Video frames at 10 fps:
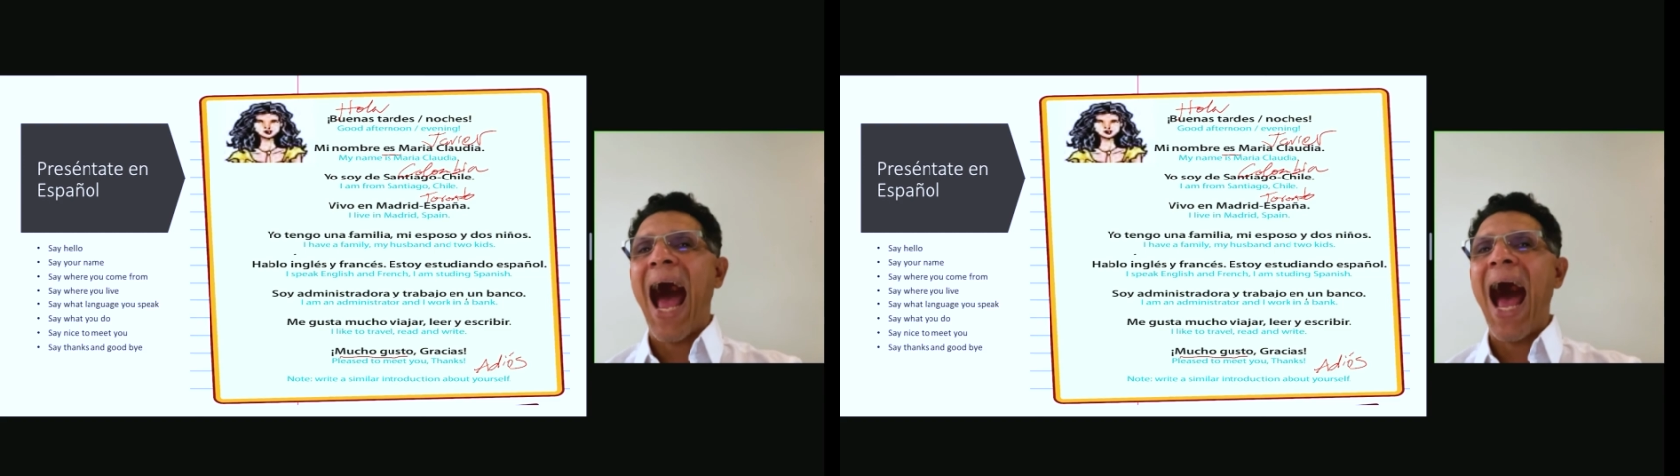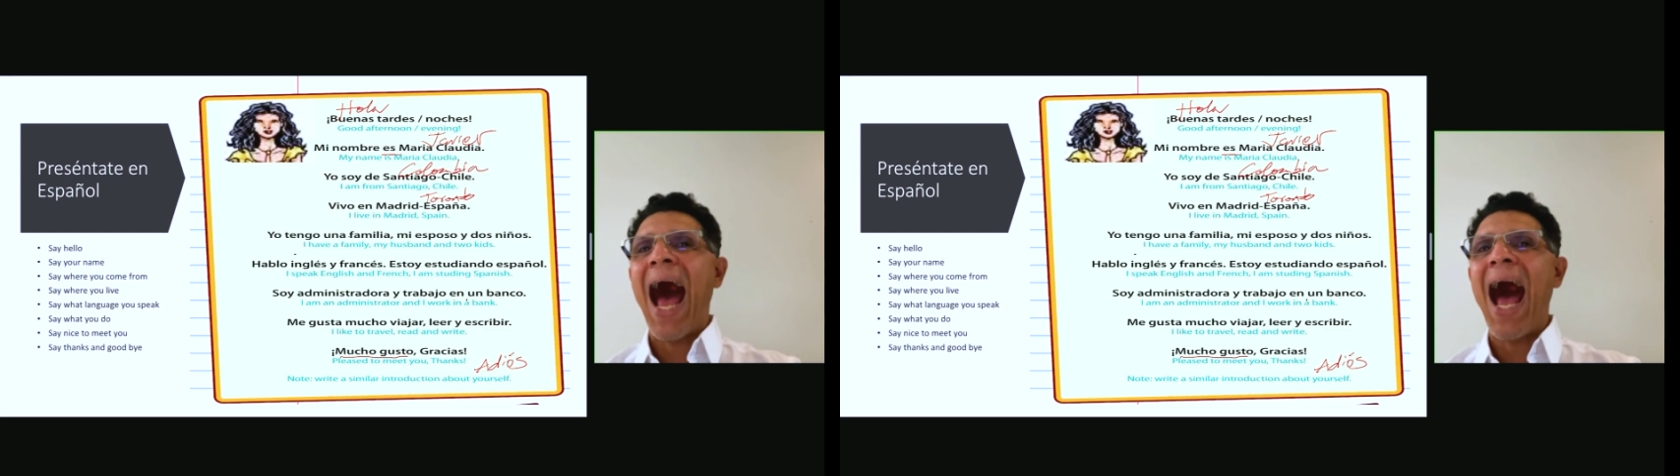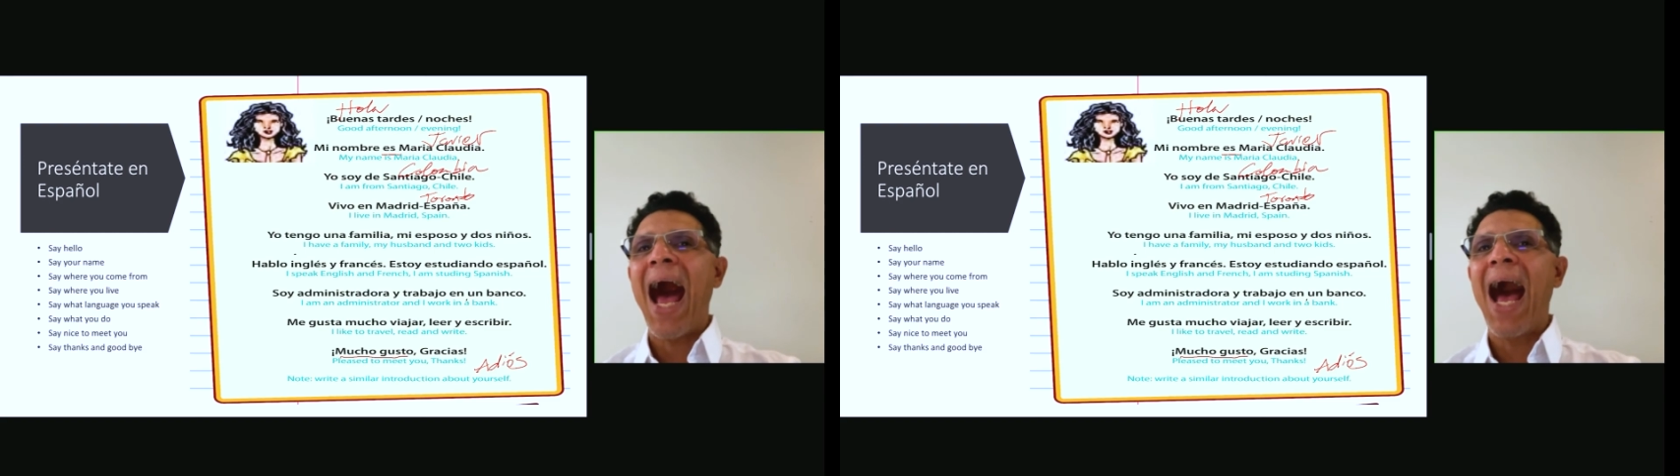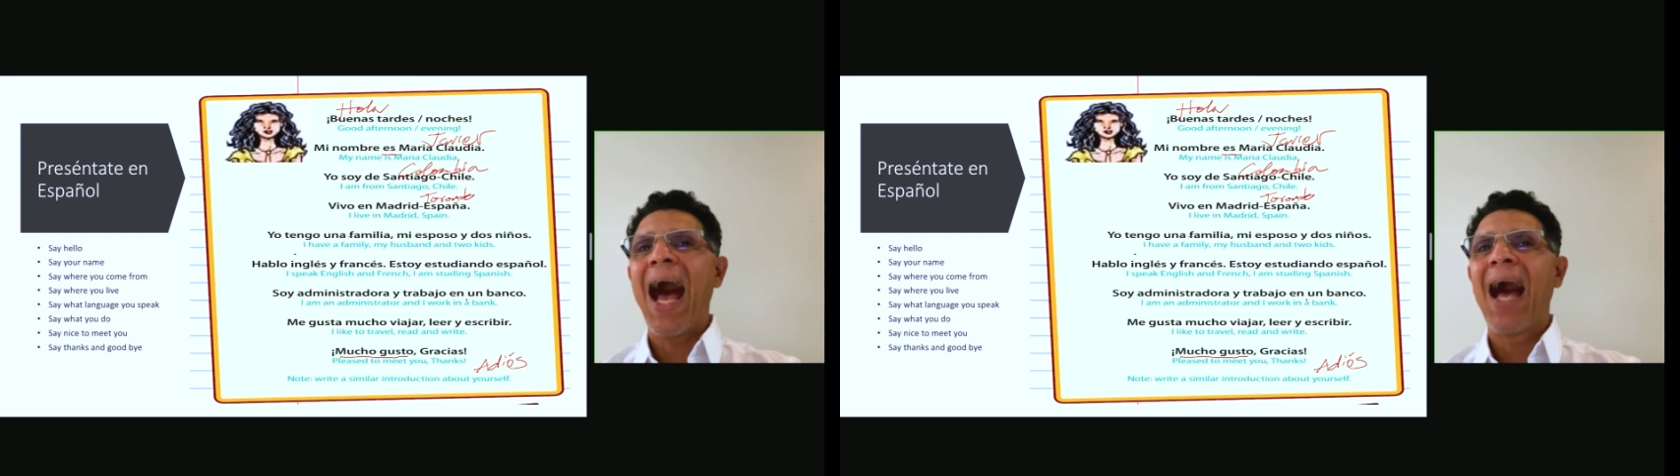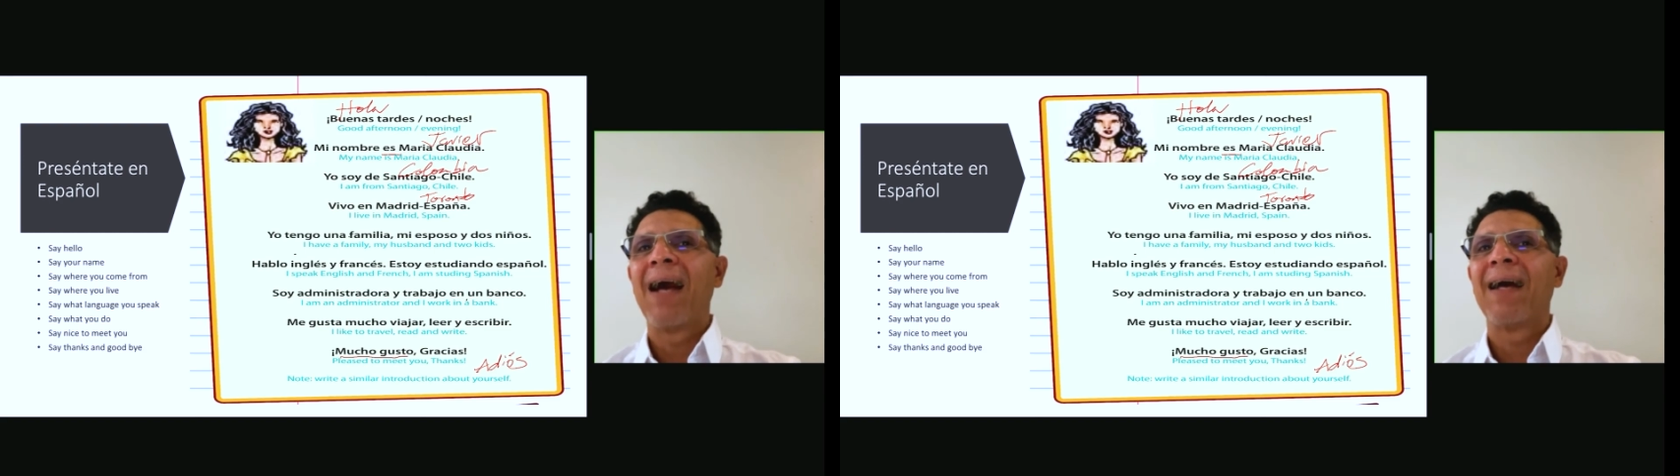A,
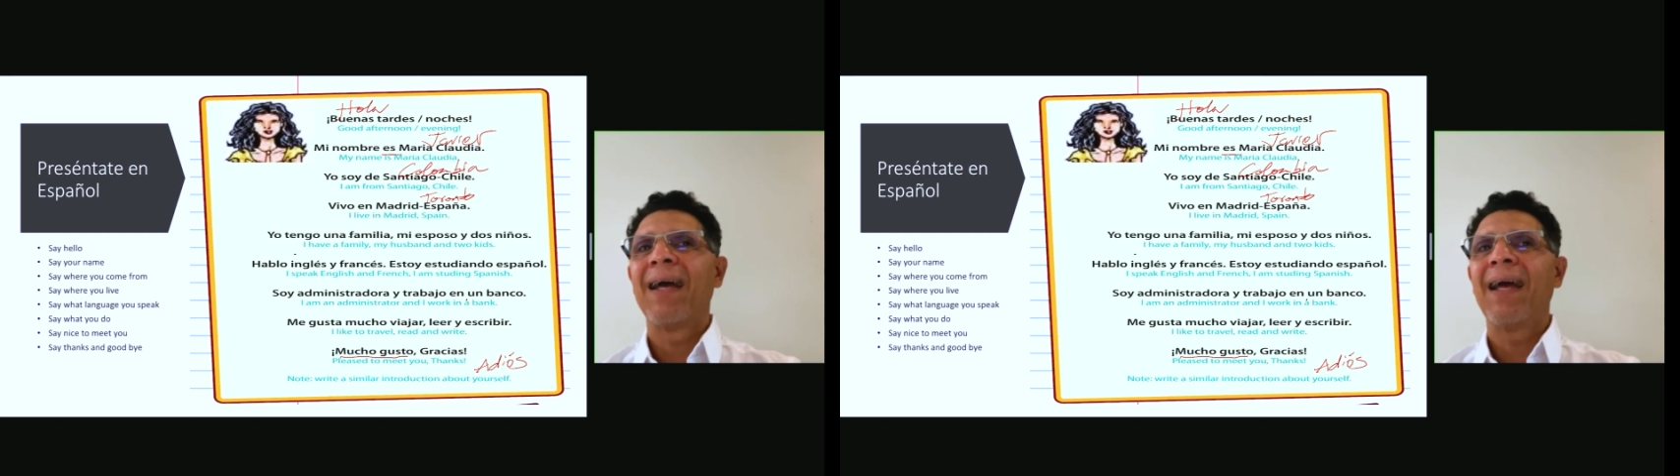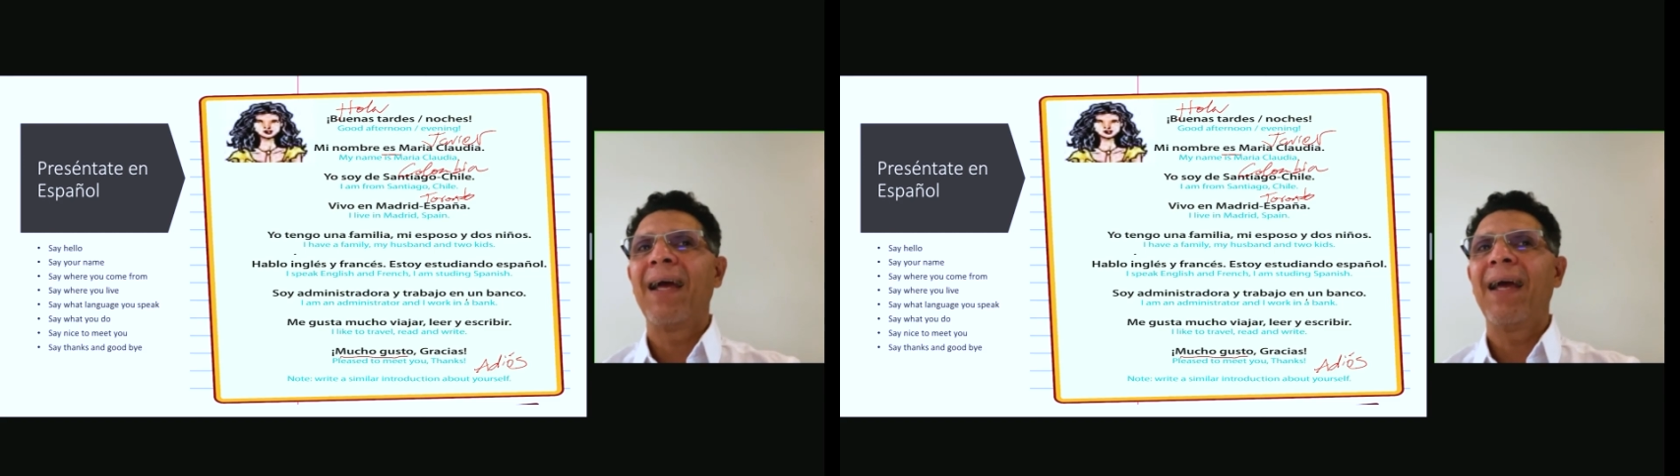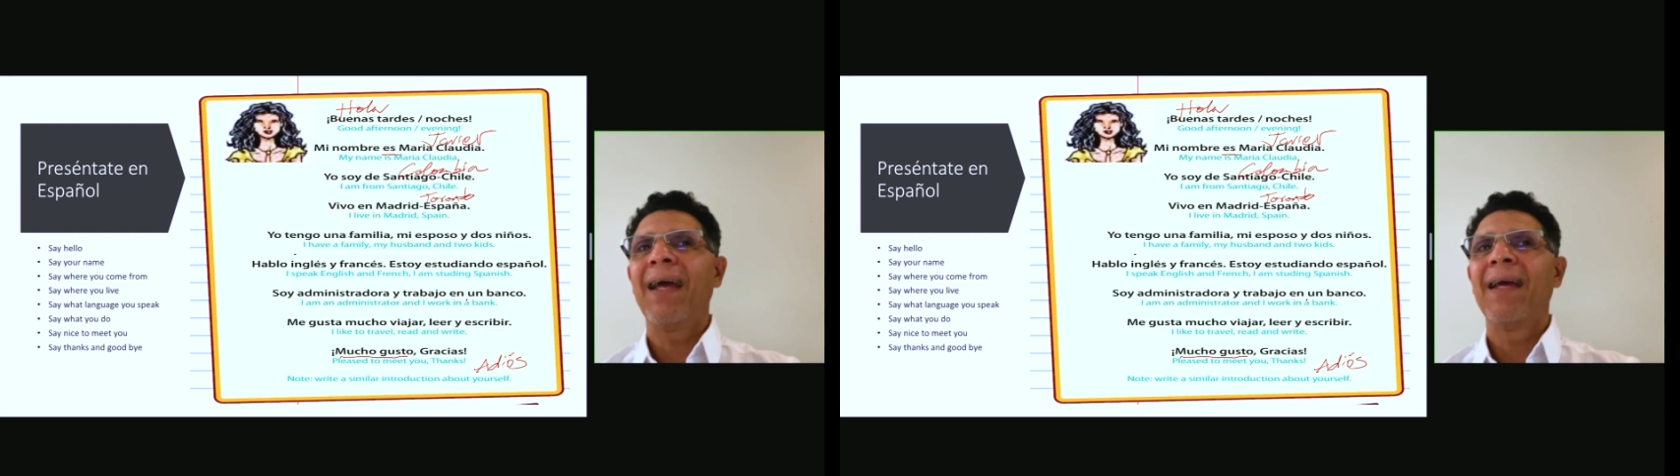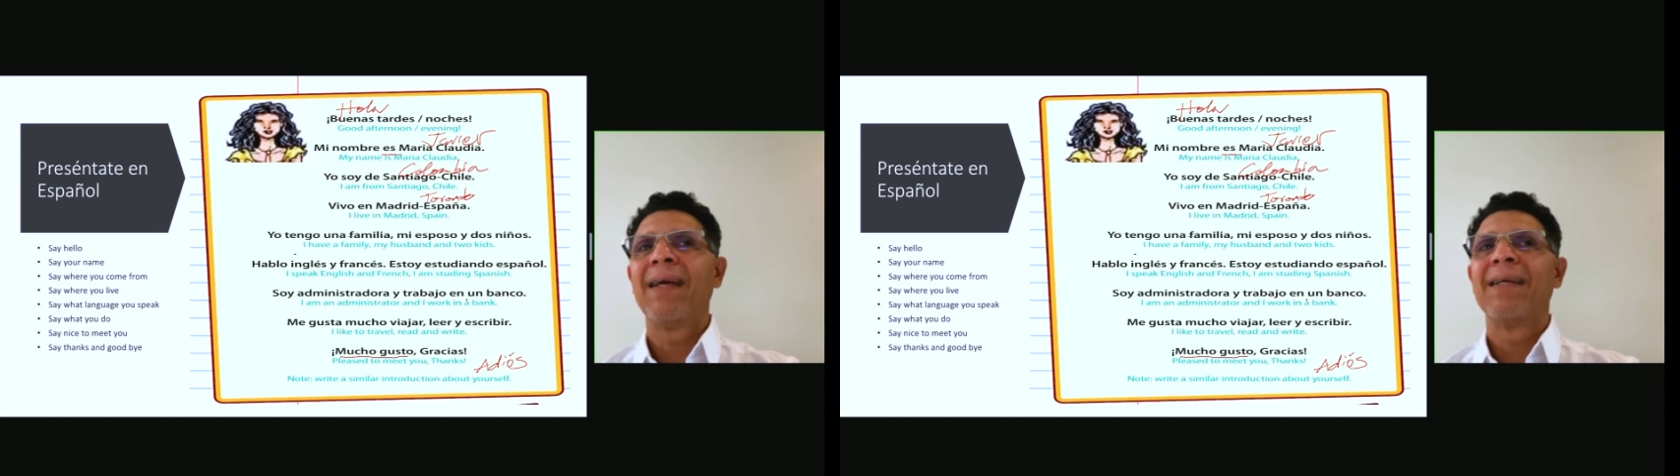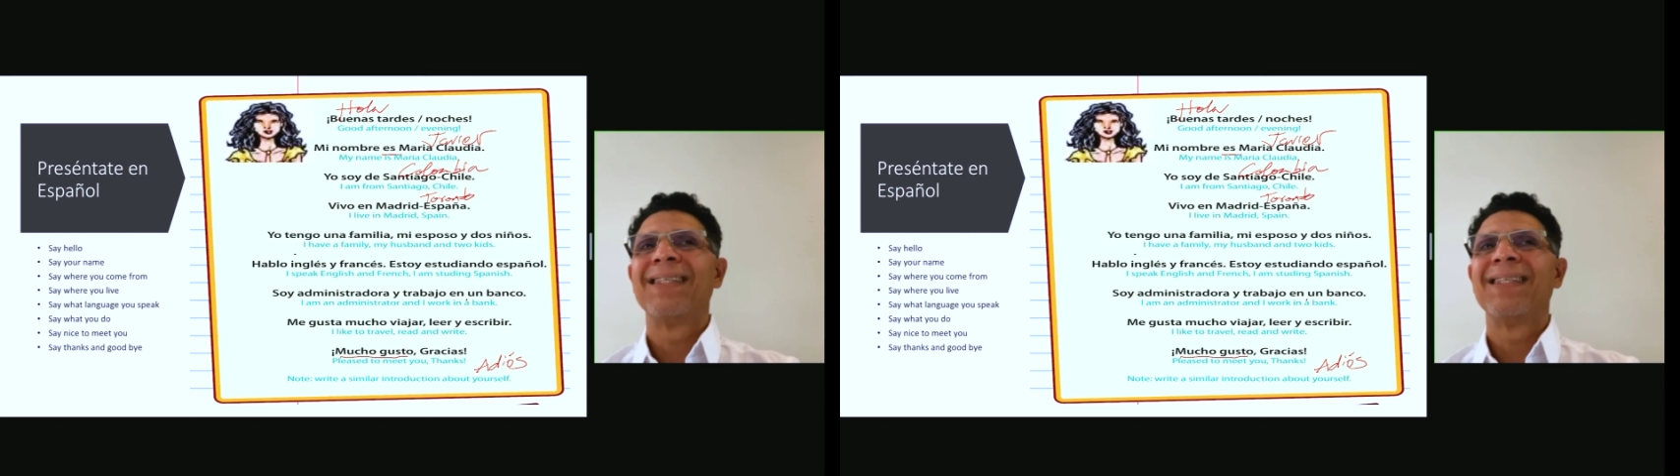E,